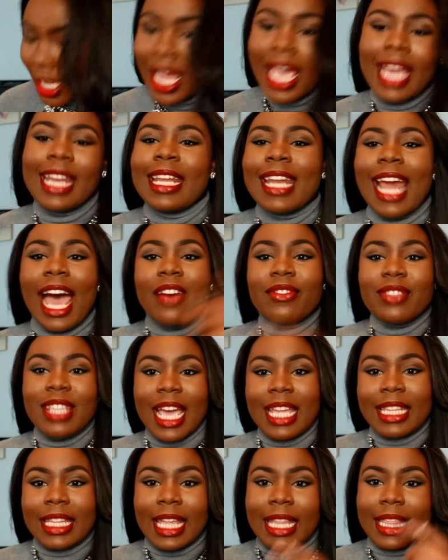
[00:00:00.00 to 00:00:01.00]
and then after
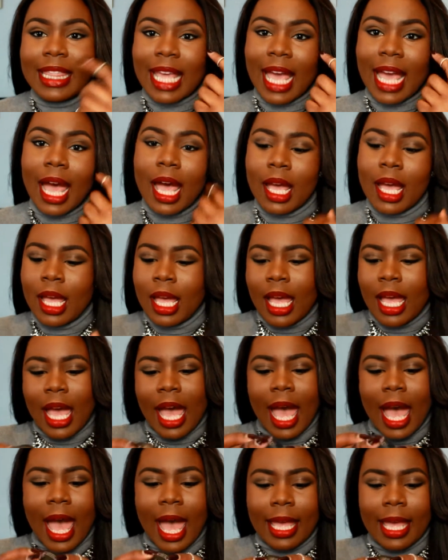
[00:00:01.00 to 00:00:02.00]
I did that,
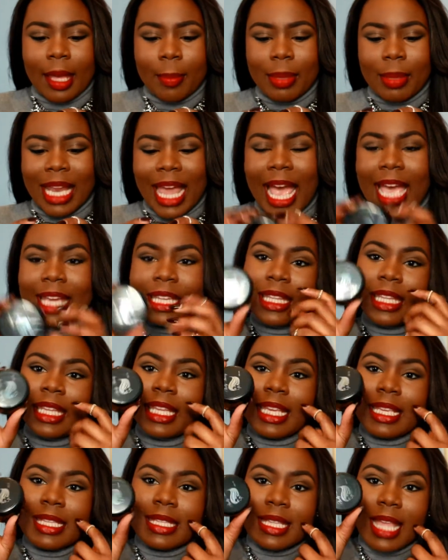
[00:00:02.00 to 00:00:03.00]
I applied the
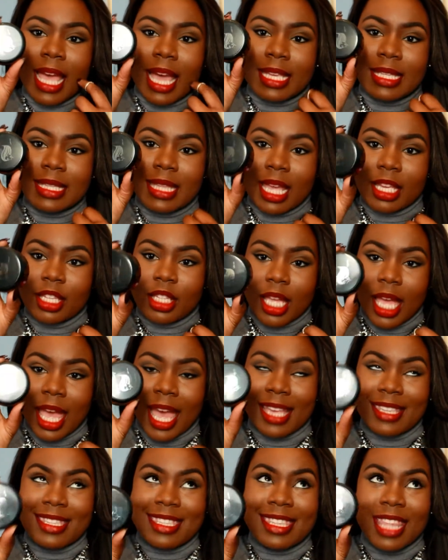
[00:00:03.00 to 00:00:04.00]
ex exten
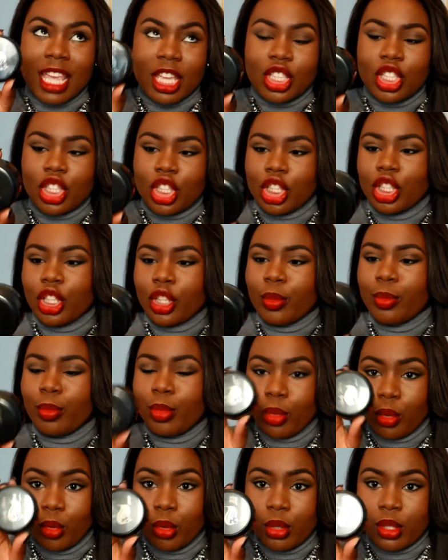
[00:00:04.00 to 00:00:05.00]
extension
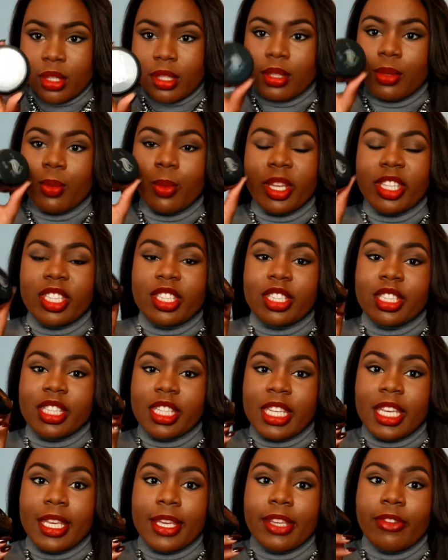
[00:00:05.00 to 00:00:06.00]
boost, which
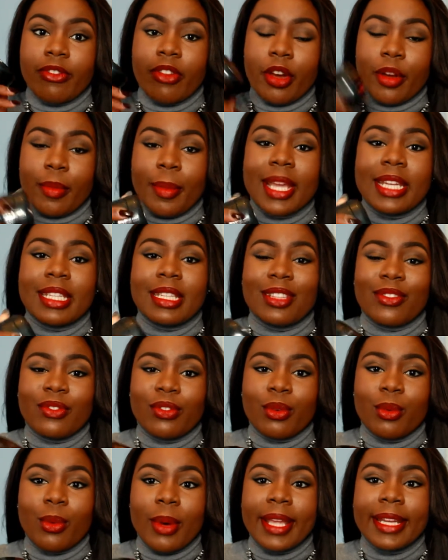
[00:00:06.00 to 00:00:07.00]
she recommended
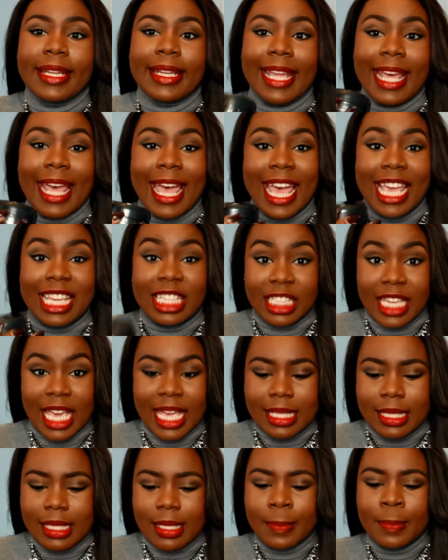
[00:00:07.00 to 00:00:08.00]
for when the hair
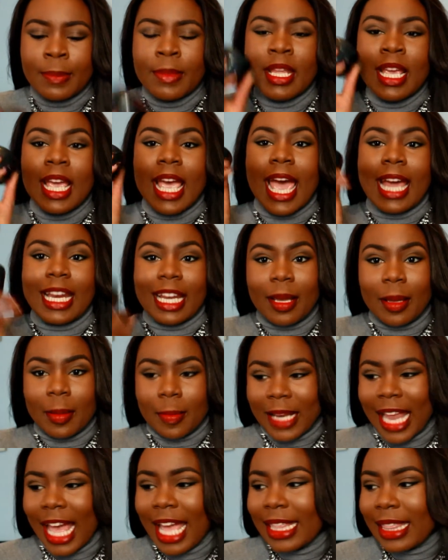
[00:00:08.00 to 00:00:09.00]
sheds, and I
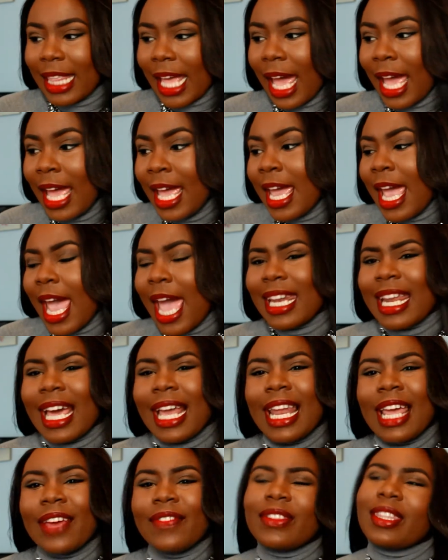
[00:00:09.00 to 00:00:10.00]
applied that, and
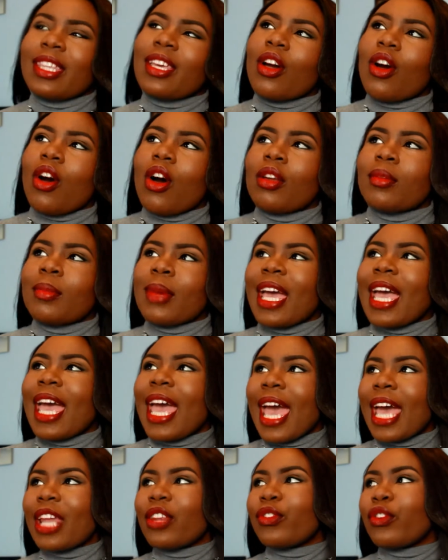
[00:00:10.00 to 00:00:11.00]
I left it on my
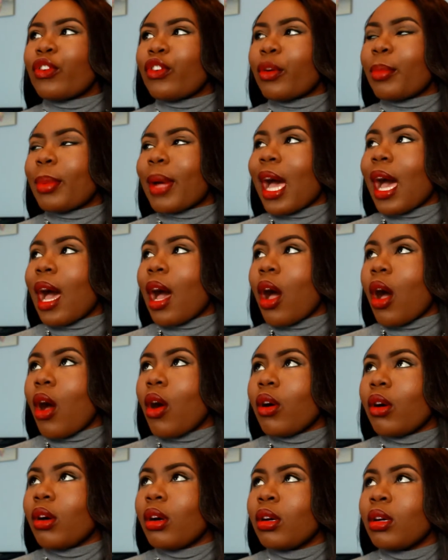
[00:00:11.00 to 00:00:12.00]
head for
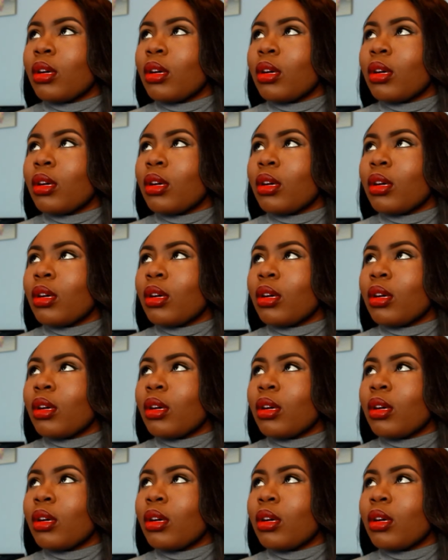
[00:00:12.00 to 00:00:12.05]
about